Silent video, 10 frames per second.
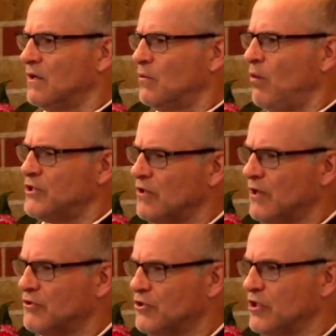Why do you
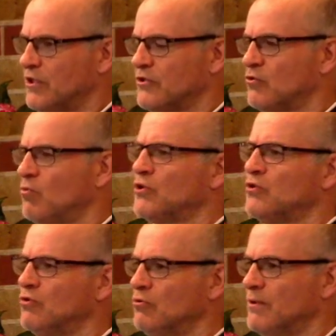go to church? Or what do
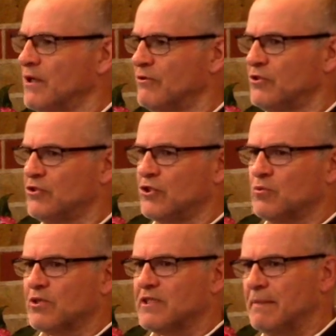you do when you go to church?
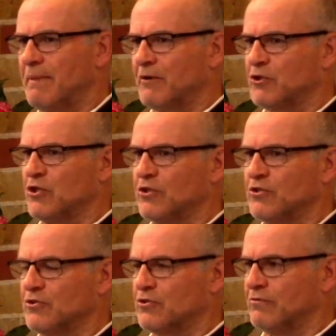What's it about church
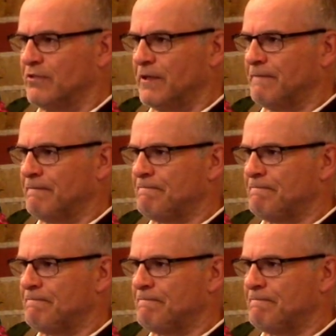that's good for you?